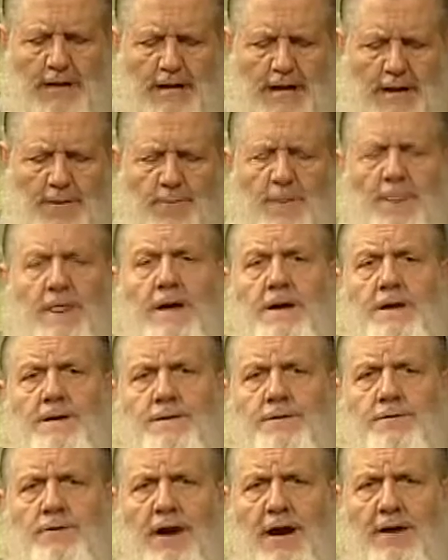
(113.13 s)
And
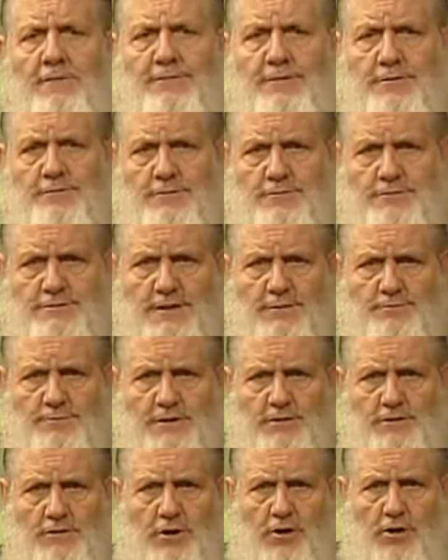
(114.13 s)
then you have to do
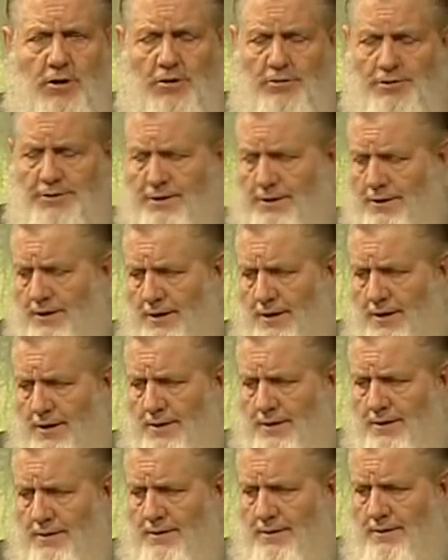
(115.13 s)
something called
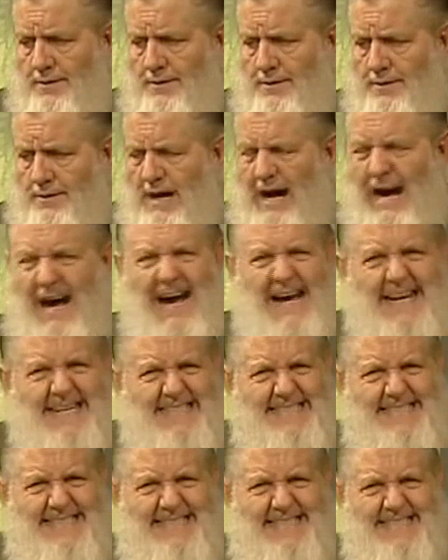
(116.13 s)

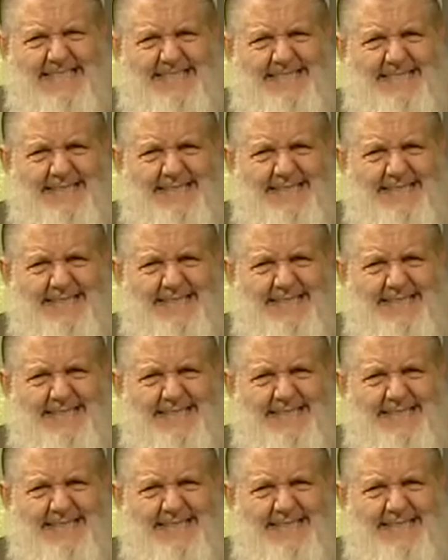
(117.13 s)
Hajj.